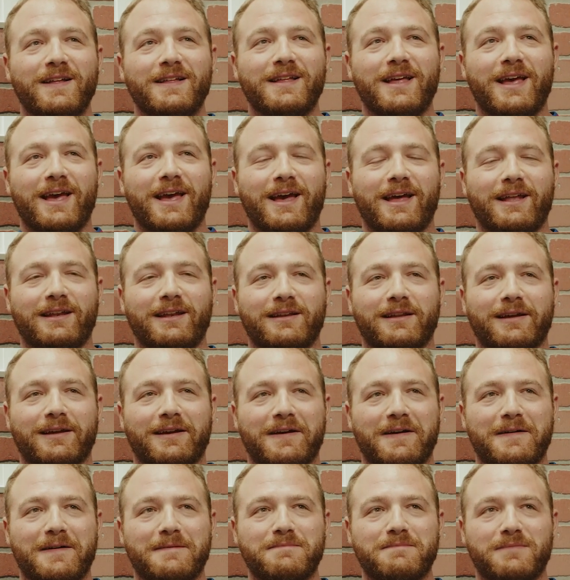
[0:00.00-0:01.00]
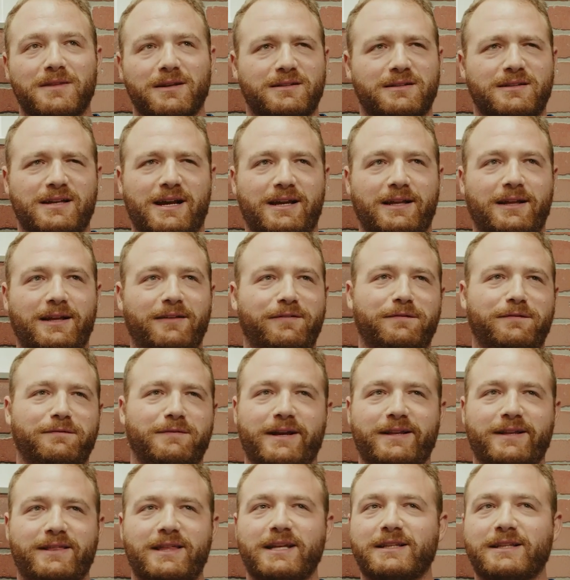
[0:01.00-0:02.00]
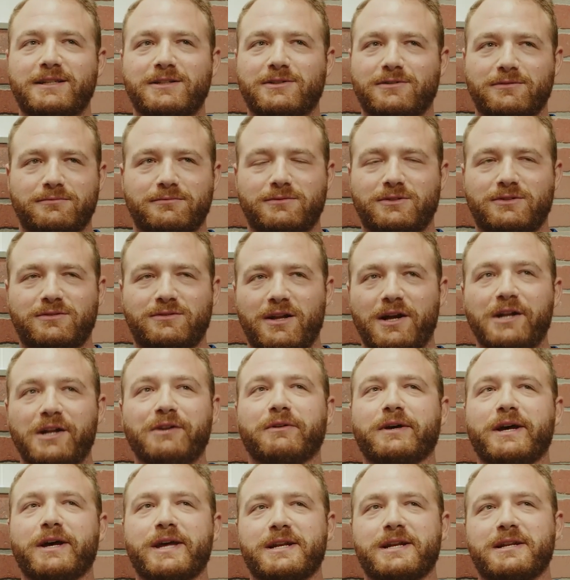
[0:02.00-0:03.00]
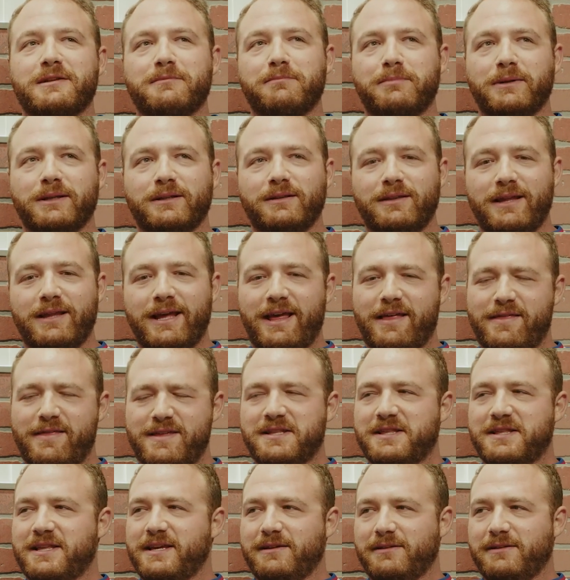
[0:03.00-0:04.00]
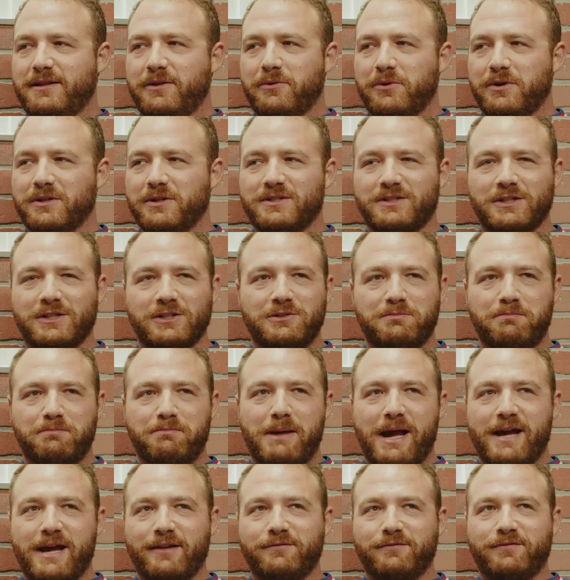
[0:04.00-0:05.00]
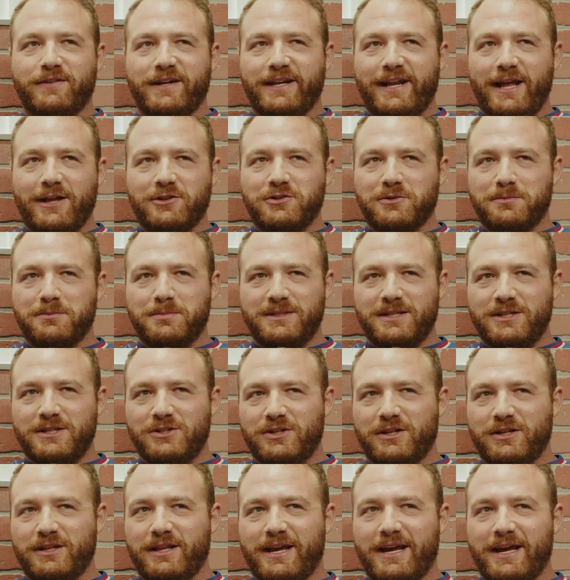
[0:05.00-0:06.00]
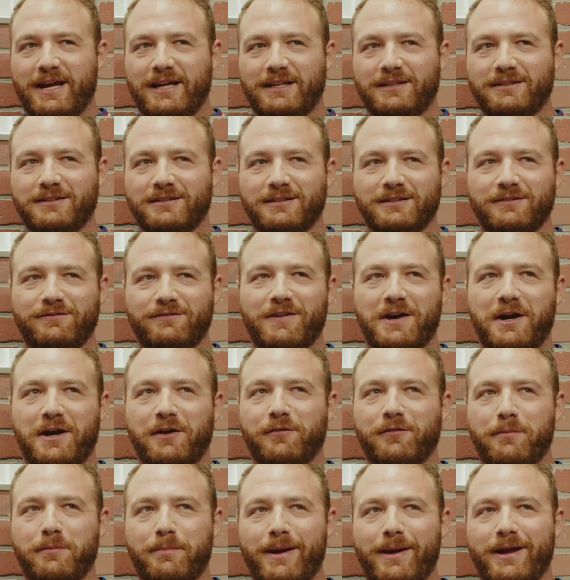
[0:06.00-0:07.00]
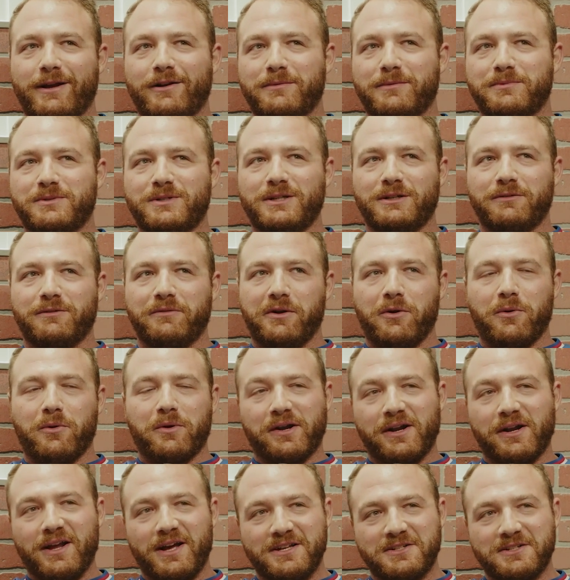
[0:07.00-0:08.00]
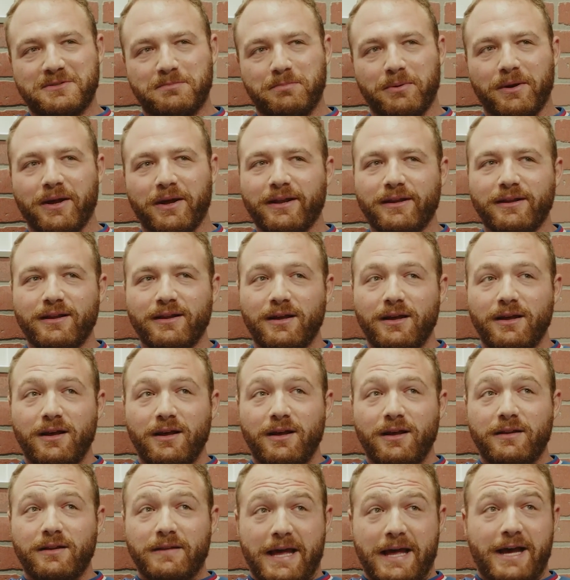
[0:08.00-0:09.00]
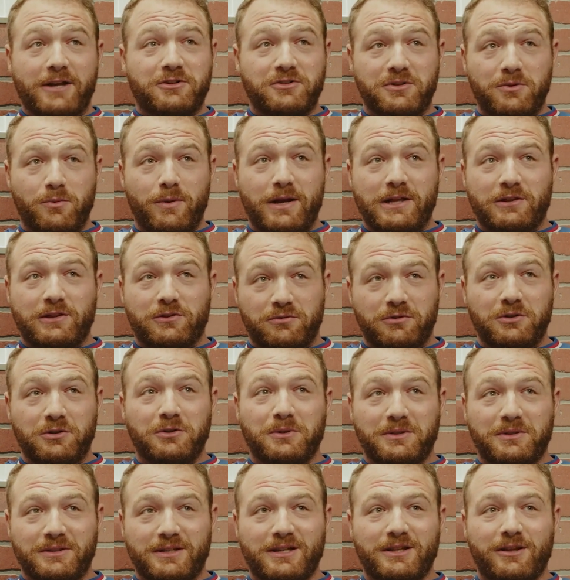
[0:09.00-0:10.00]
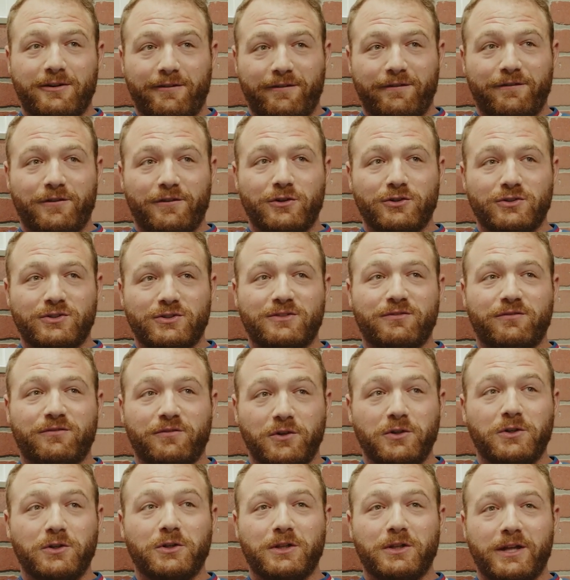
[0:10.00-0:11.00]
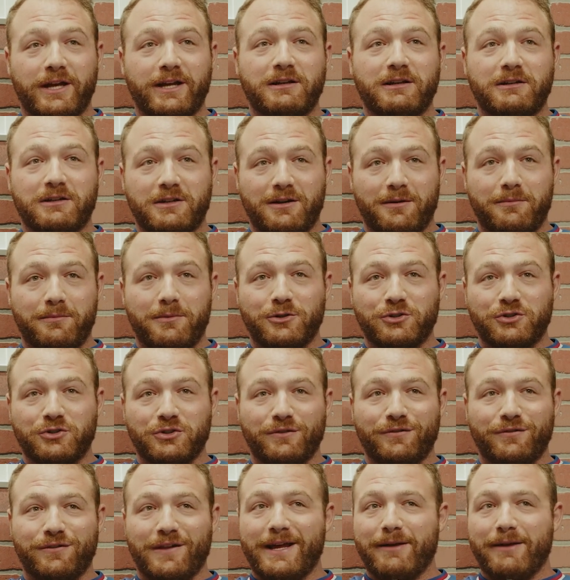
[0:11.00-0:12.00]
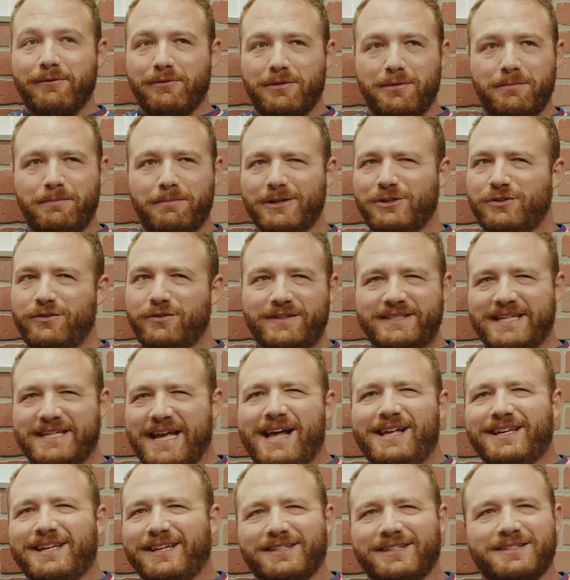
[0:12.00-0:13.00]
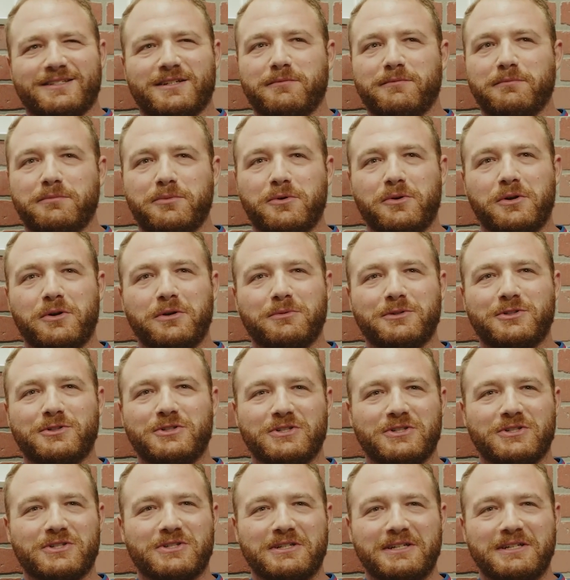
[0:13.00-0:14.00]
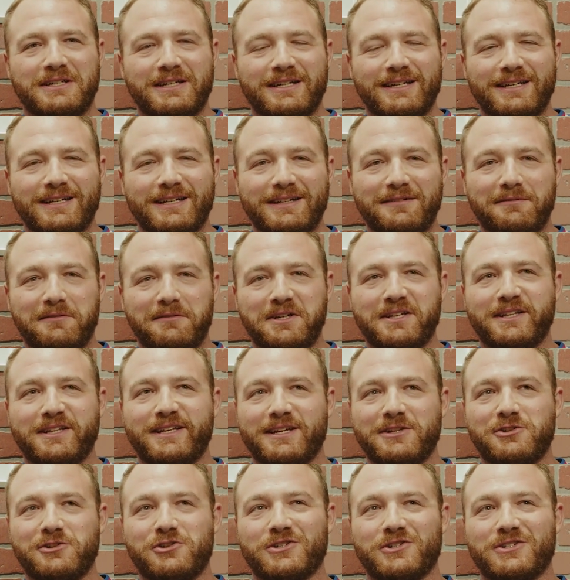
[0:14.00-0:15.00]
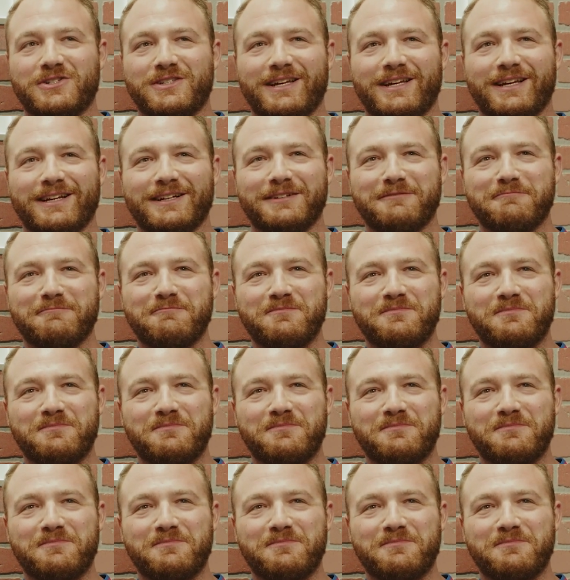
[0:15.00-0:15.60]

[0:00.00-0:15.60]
And I think these are unrelated, but I think they were in such bad financial position they had to file for bankruptcy and reorganize. But they actually went through and did their first full like commercial flight with a bunch of Italians on board, which is really interesting.